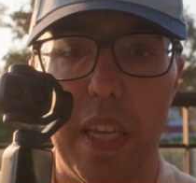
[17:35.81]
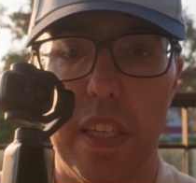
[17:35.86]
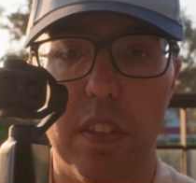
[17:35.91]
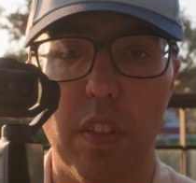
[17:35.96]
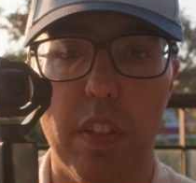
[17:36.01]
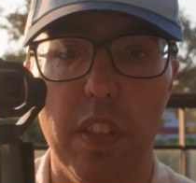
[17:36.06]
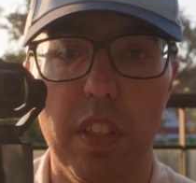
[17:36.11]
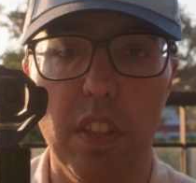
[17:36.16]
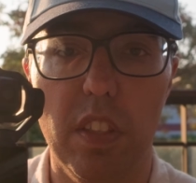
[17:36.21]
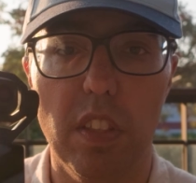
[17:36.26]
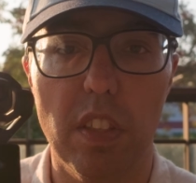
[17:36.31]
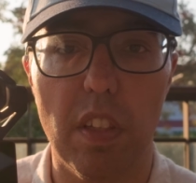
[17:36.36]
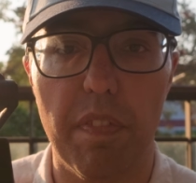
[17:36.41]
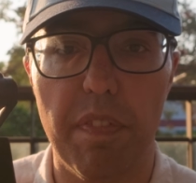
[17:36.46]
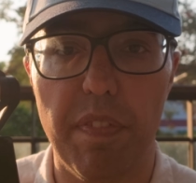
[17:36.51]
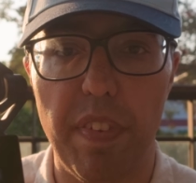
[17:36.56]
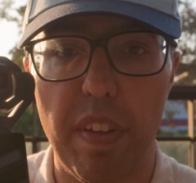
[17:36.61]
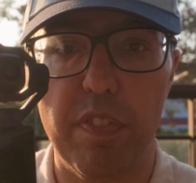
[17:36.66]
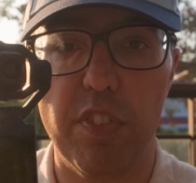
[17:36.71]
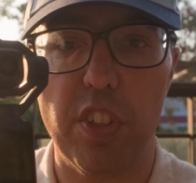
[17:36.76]
So this is a
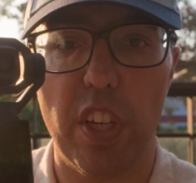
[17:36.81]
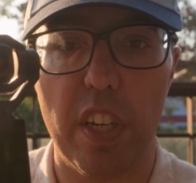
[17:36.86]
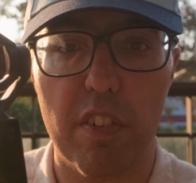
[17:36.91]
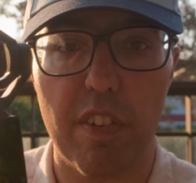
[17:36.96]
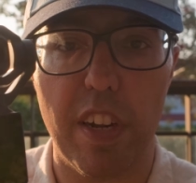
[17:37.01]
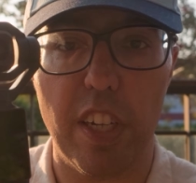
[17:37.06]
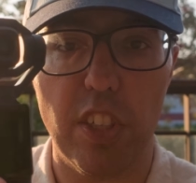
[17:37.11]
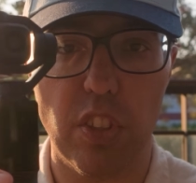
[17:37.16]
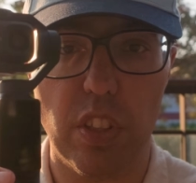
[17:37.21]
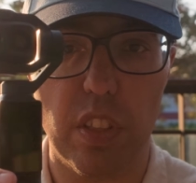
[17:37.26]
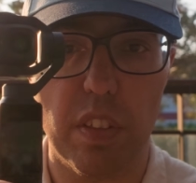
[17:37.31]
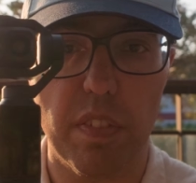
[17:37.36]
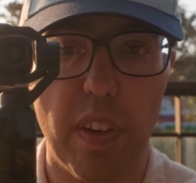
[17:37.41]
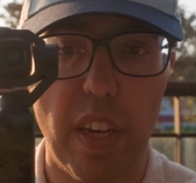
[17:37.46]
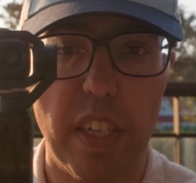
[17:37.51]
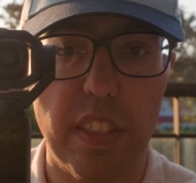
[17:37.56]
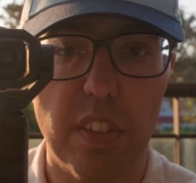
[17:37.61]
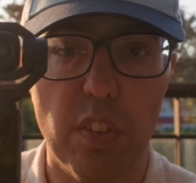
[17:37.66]
5th generation device,